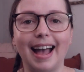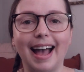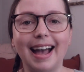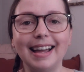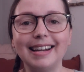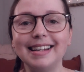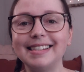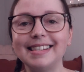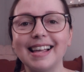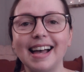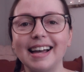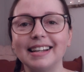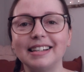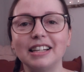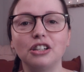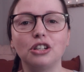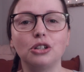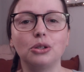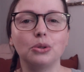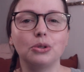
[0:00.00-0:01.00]
I
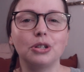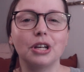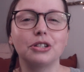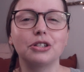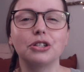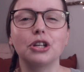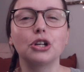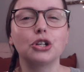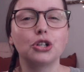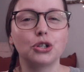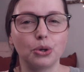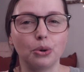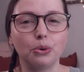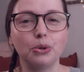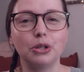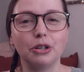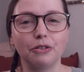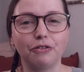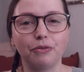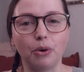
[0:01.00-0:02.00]
decided to just show you
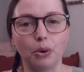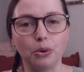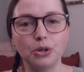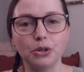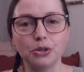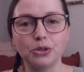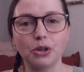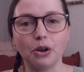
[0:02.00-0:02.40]
the photos